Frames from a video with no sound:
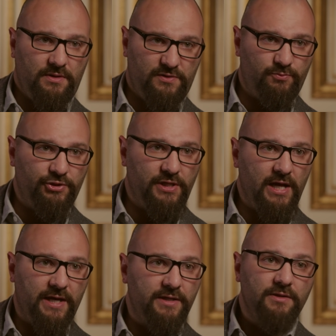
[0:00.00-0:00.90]
is pretty
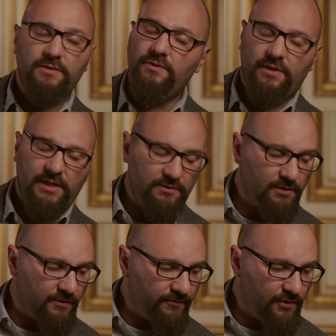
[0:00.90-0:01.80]
high, you can,
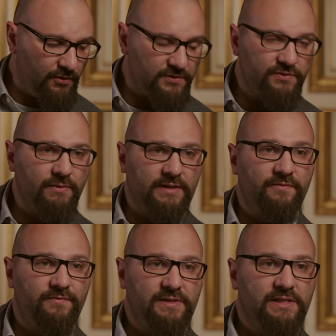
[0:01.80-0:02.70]
of course, run
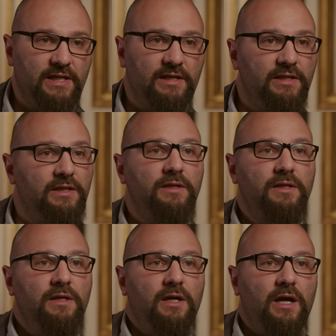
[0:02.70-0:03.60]
fiscal uh,
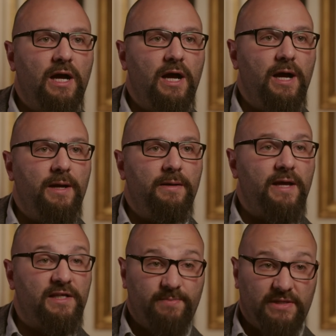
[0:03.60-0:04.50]
uh,
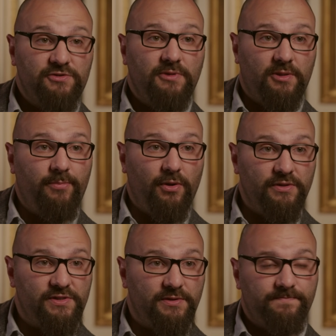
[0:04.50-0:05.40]
expansionary
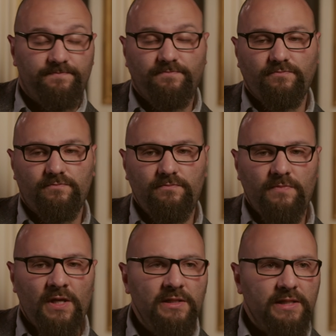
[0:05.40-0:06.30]
policy
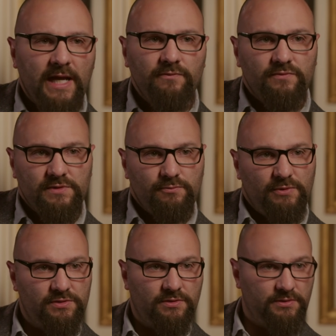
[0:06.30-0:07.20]
in countries in
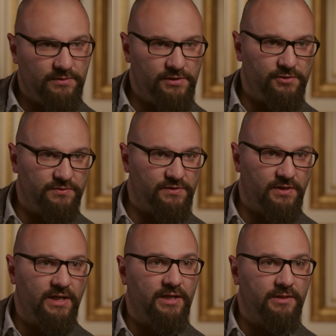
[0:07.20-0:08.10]
which conditions
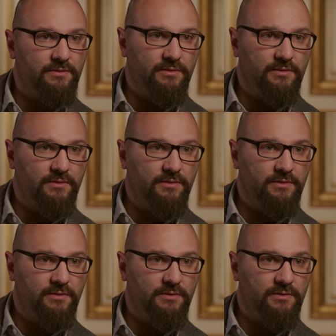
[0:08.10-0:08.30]
are...